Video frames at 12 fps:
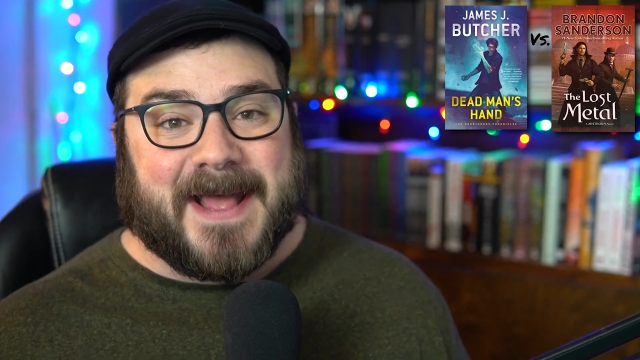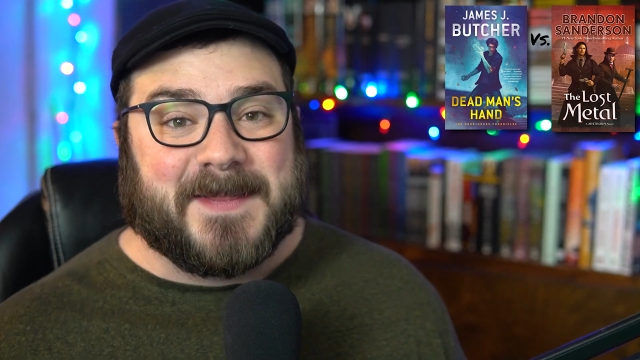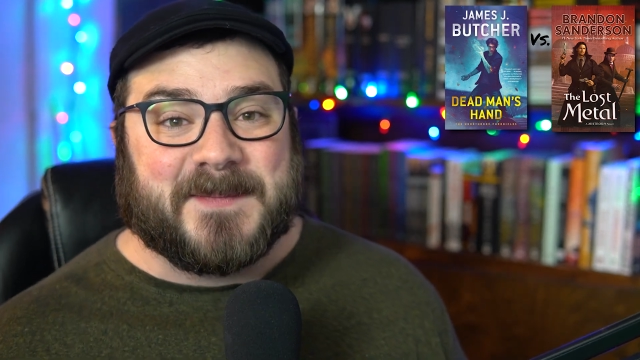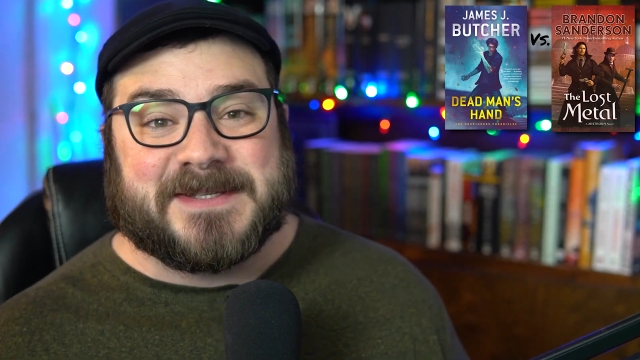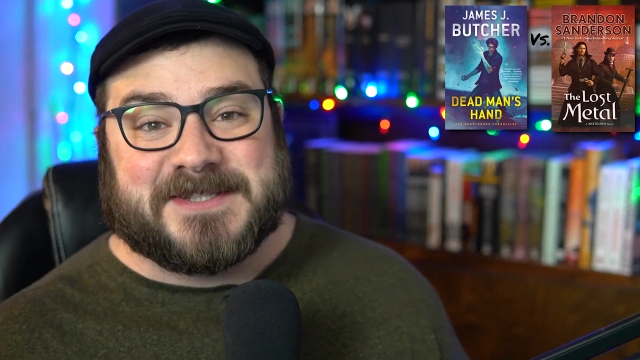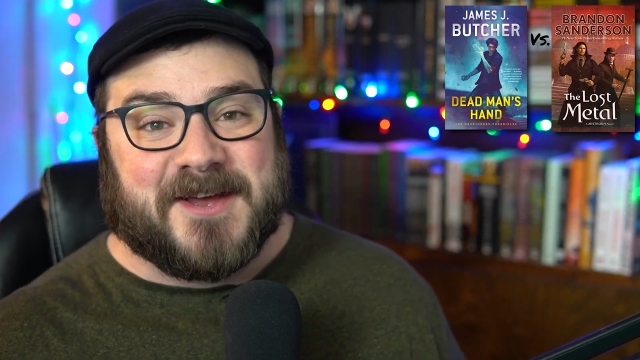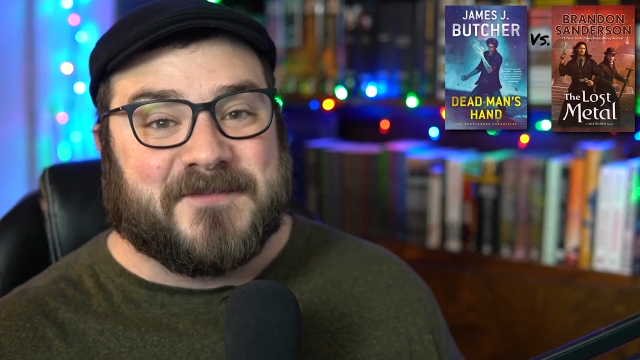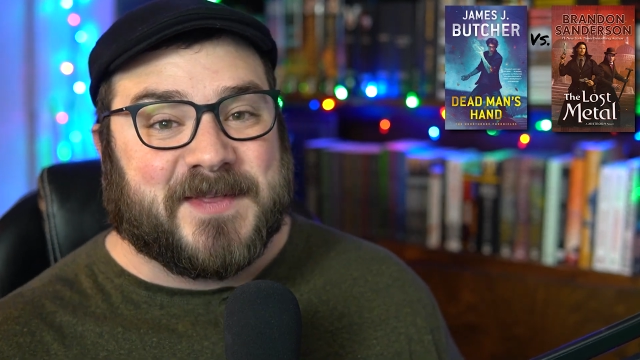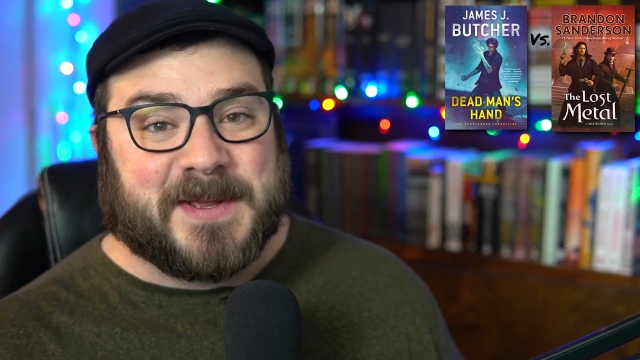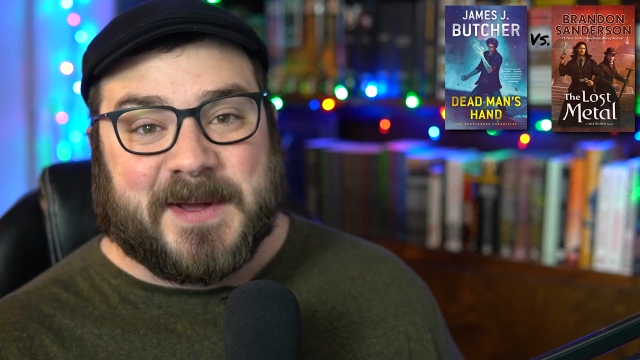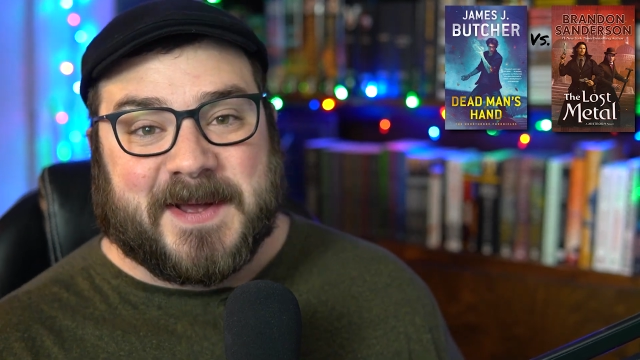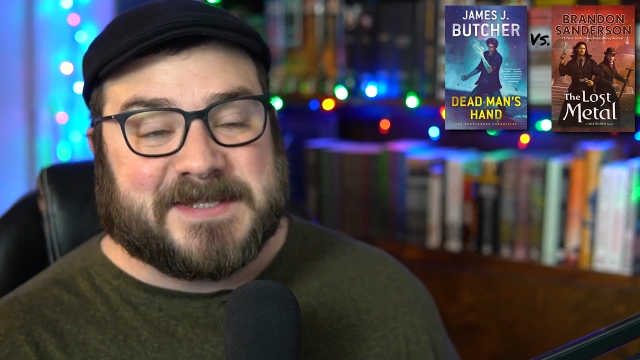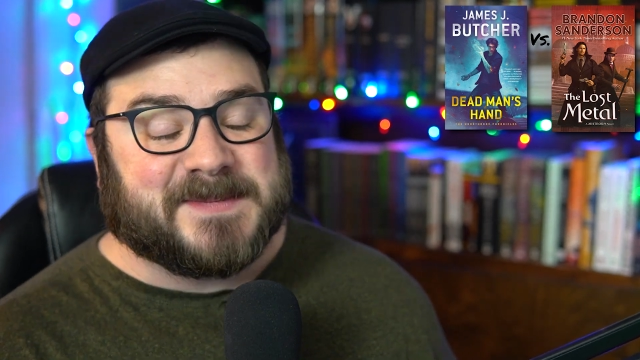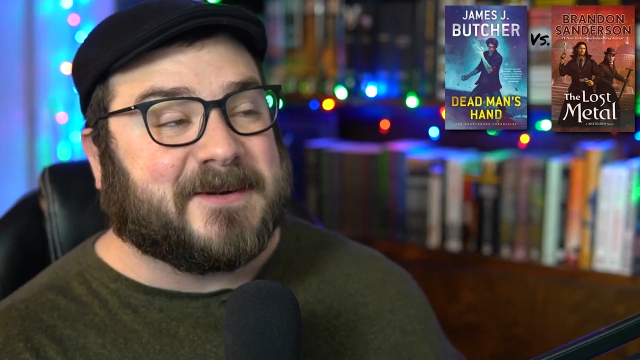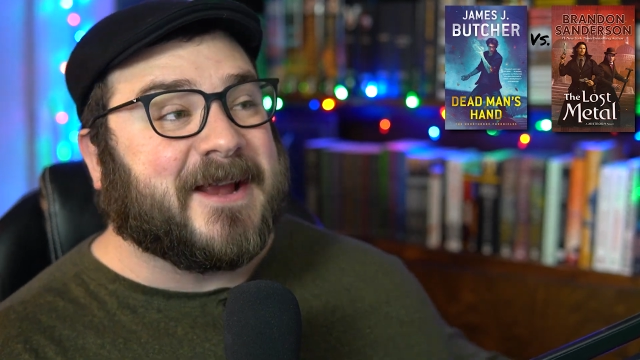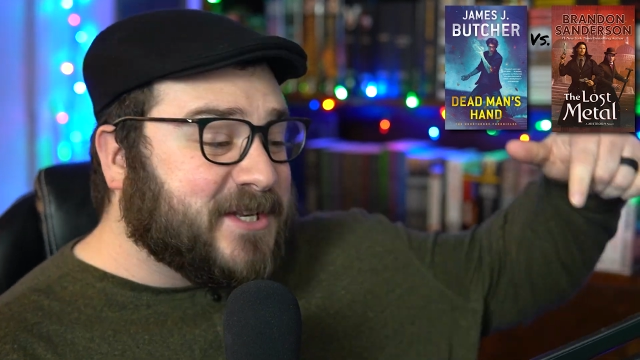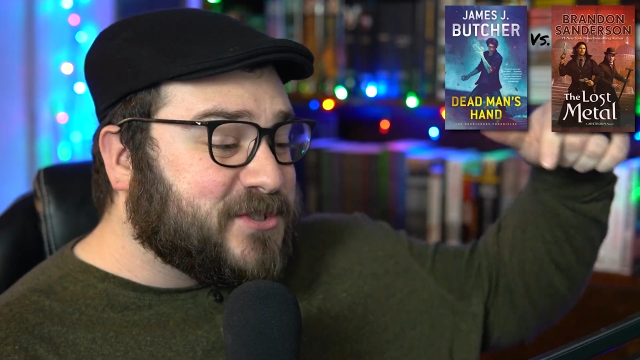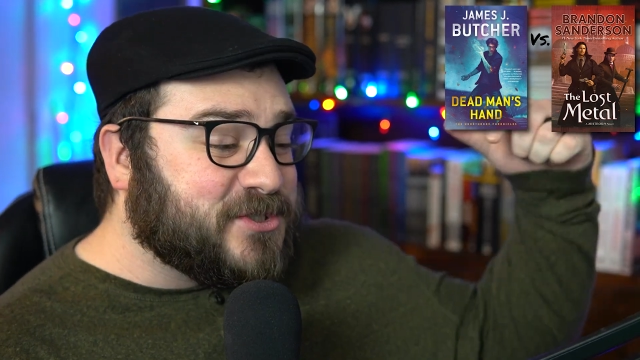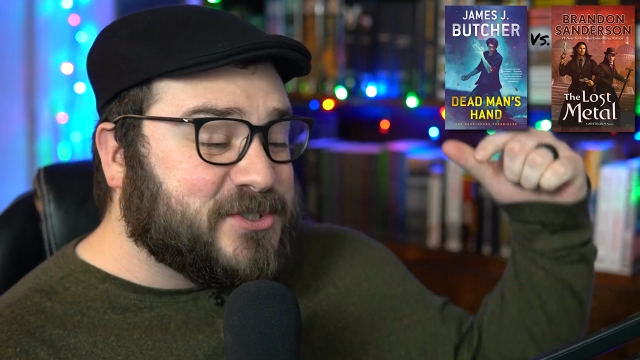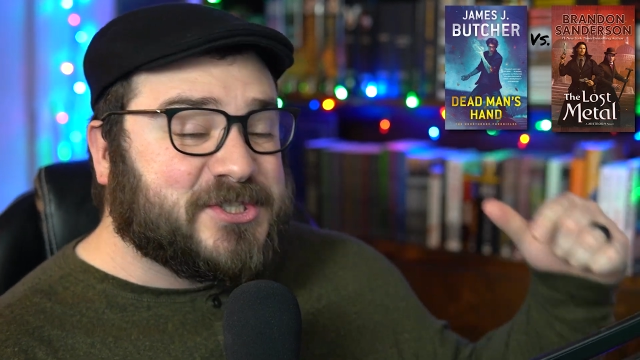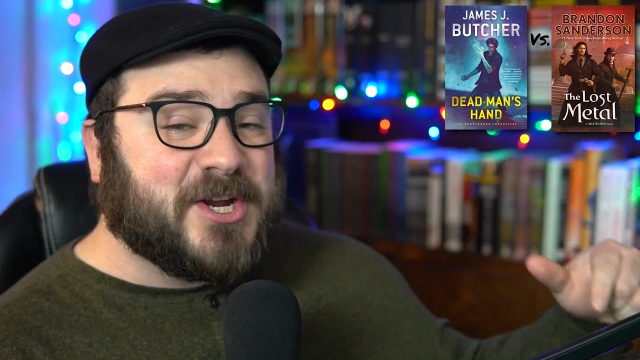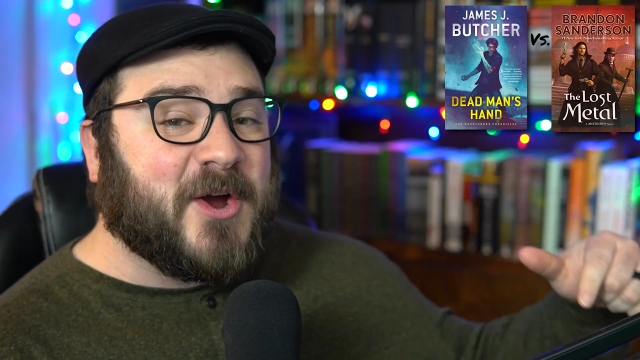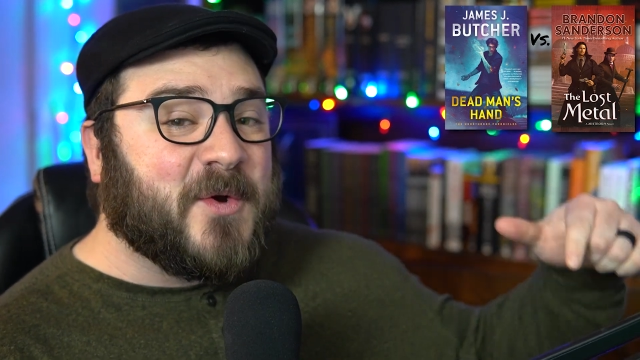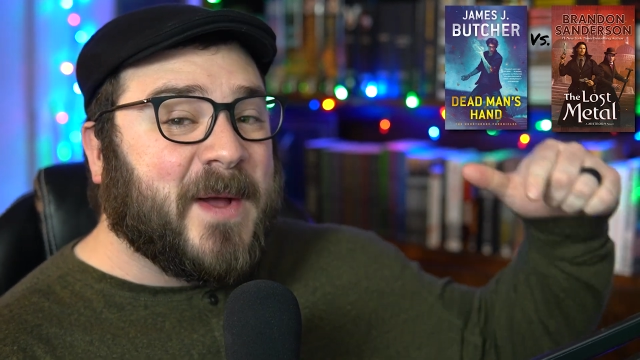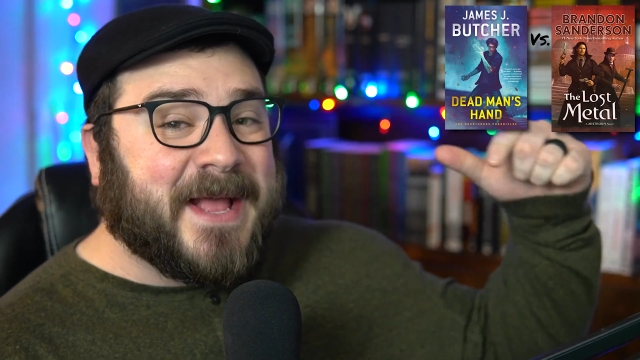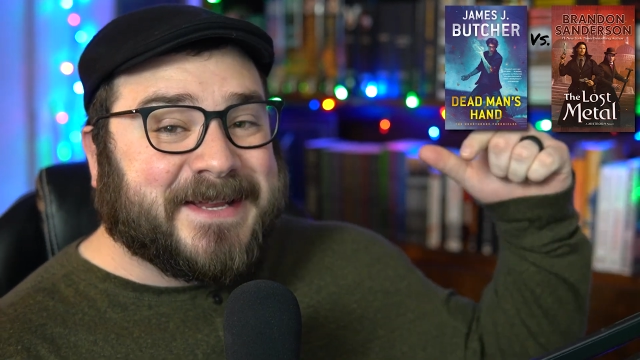elements of the Cosmere. It's so